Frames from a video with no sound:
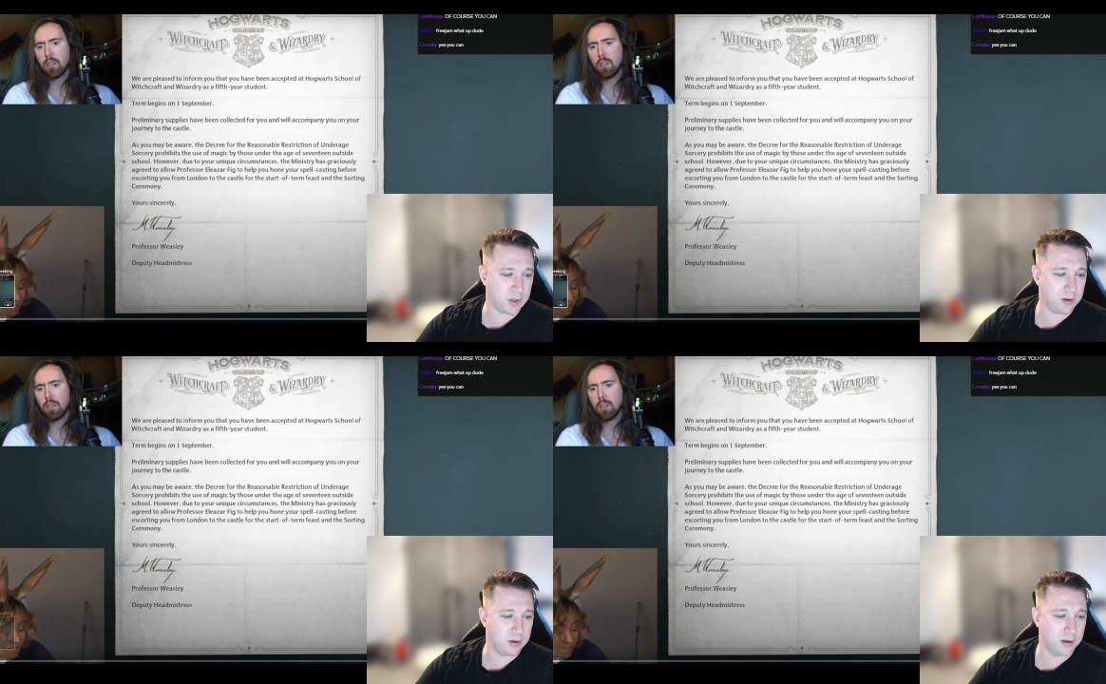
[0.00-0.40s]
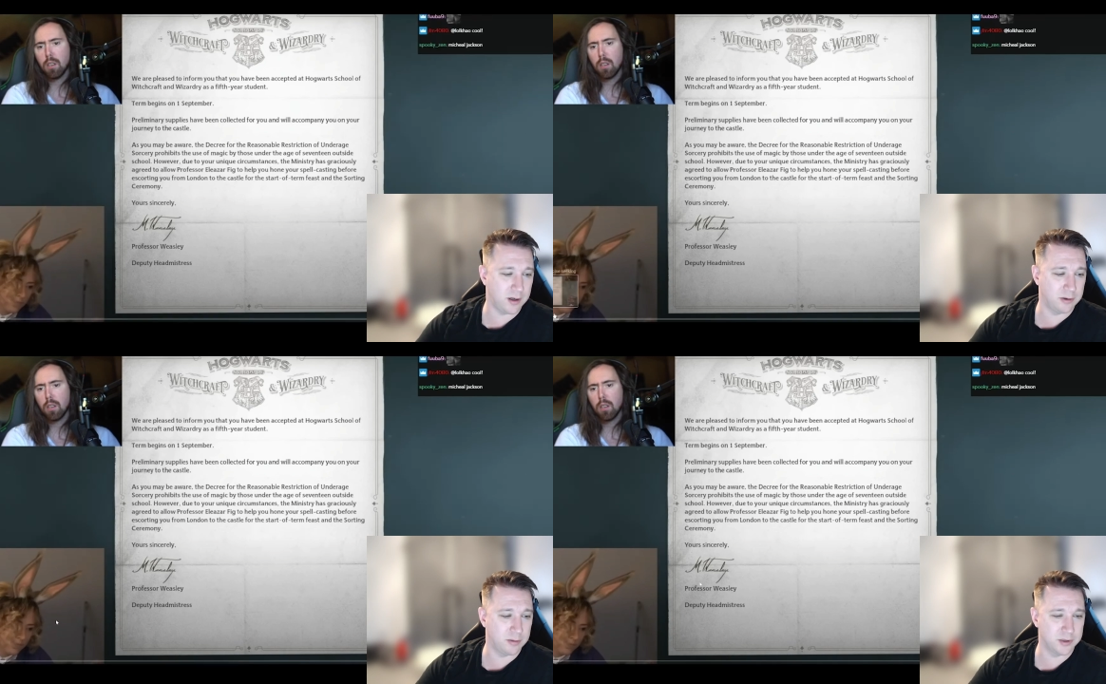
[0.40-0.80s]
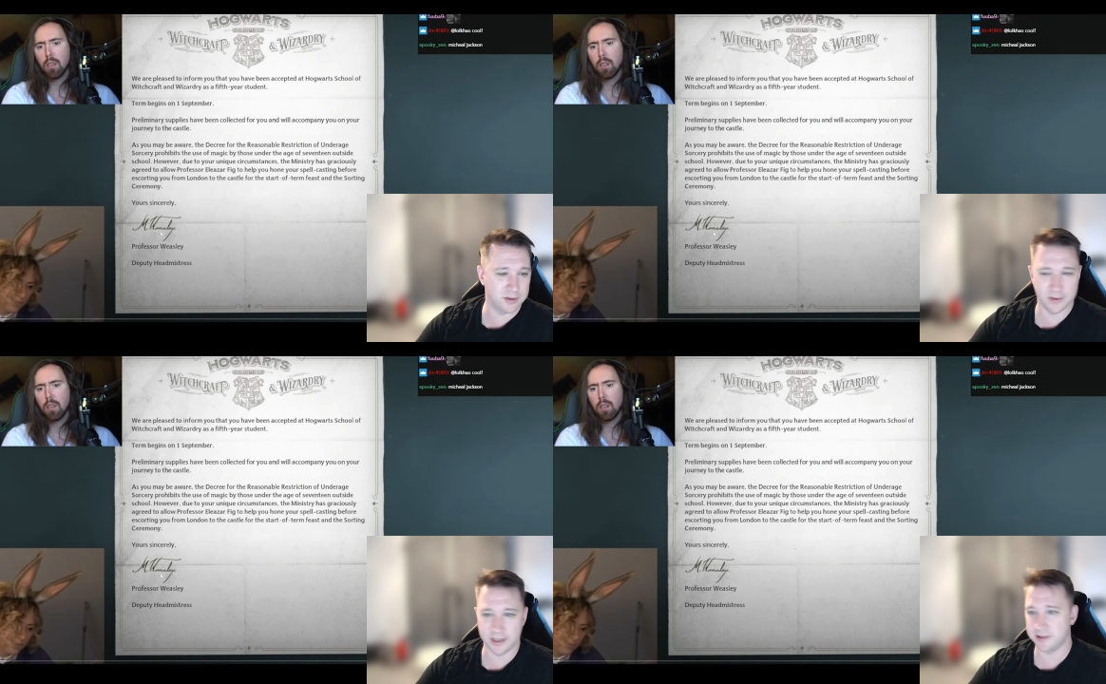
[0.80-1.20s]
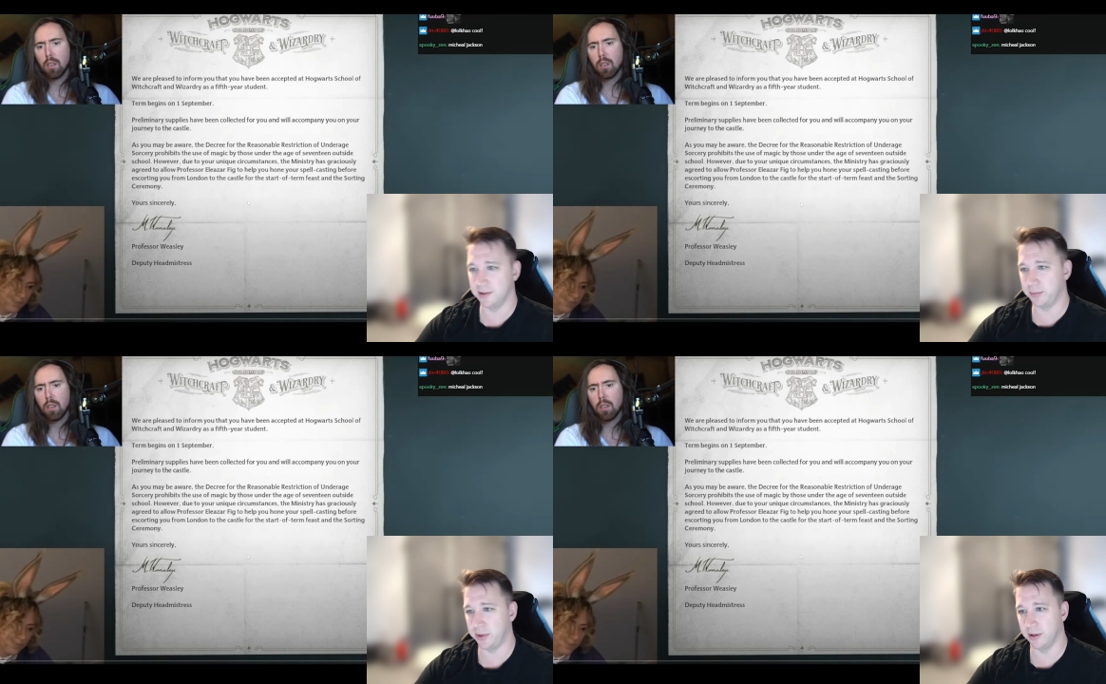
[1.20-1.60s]
Speaker 1: uh, next
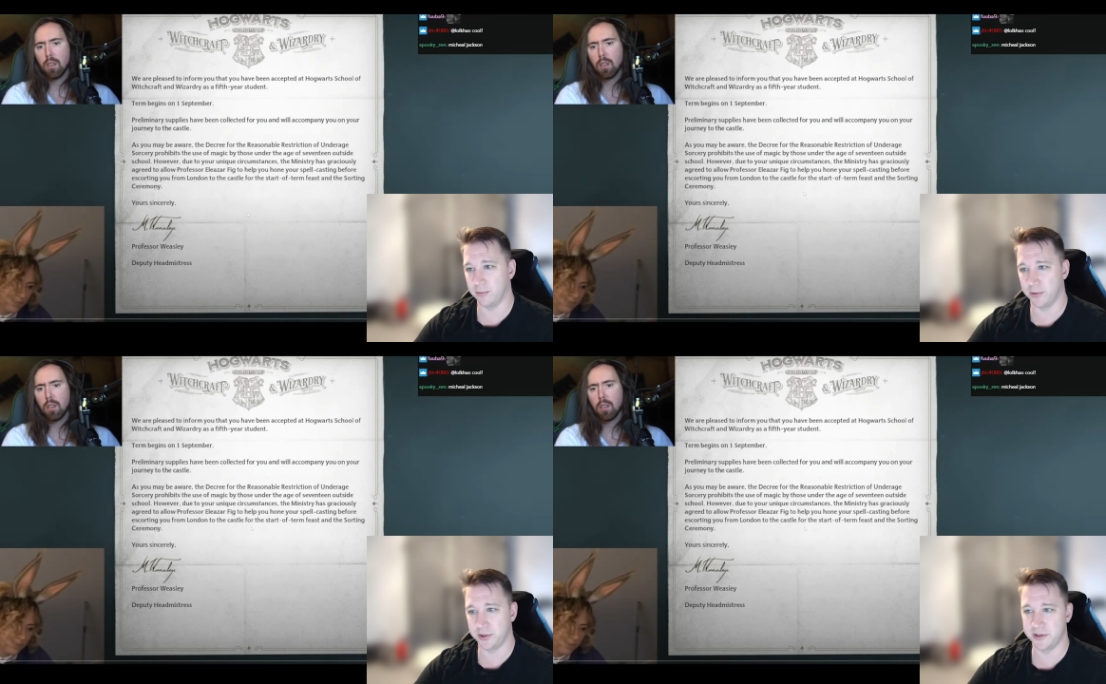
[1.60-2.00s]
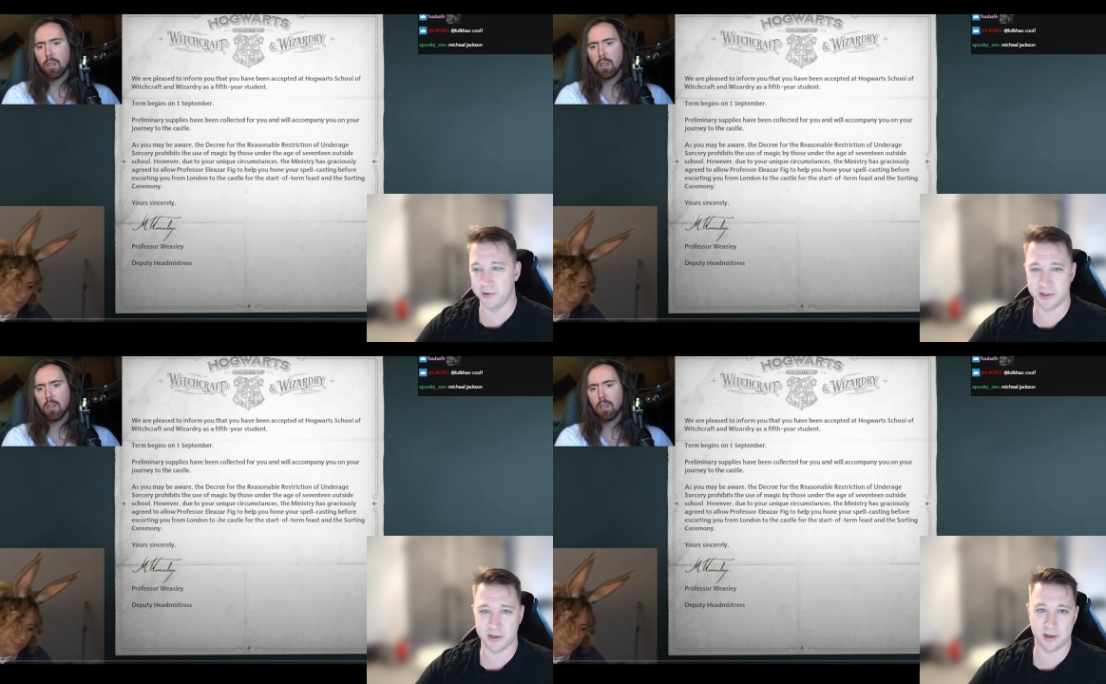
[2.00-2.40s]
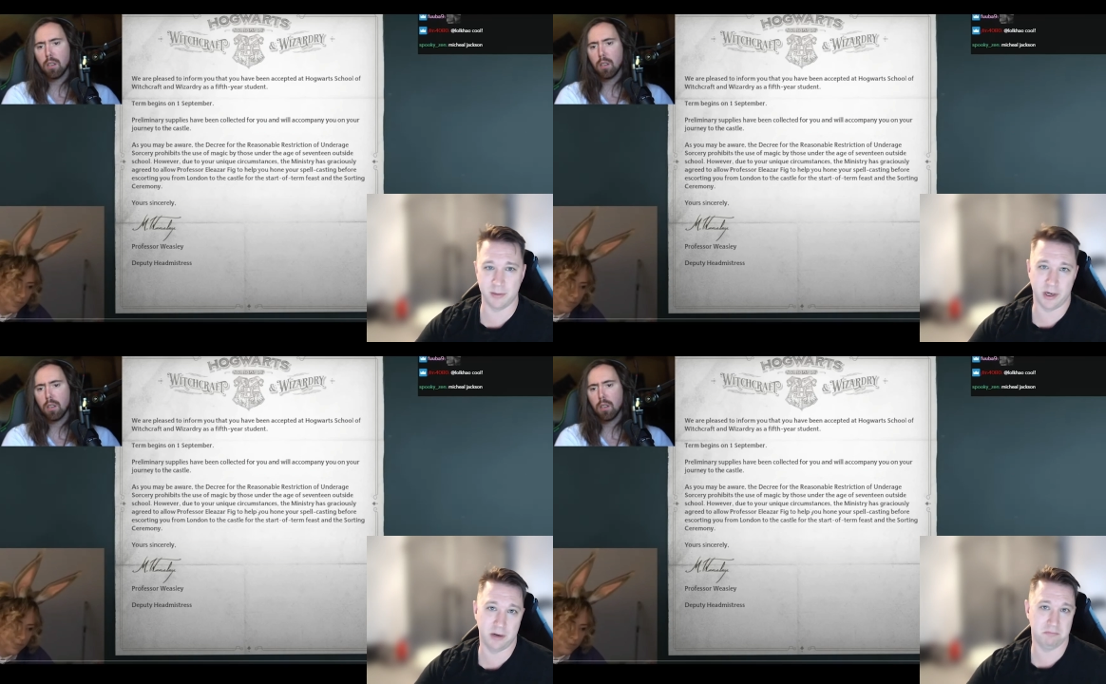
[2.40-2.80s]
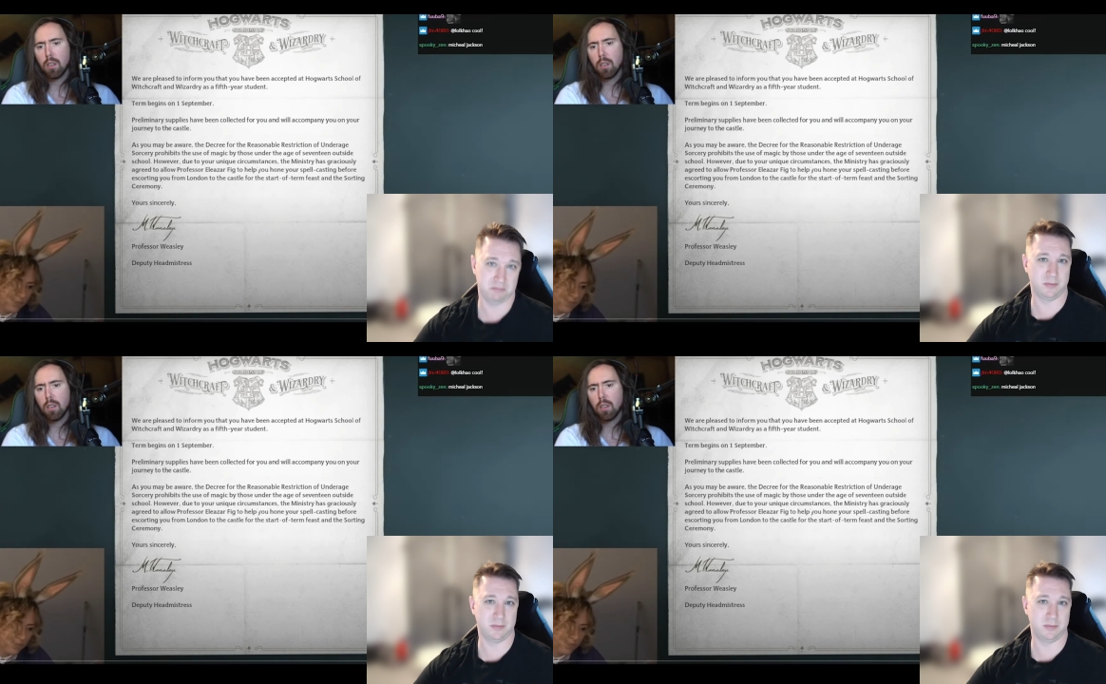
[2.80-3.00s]
clip here where she's going to talk about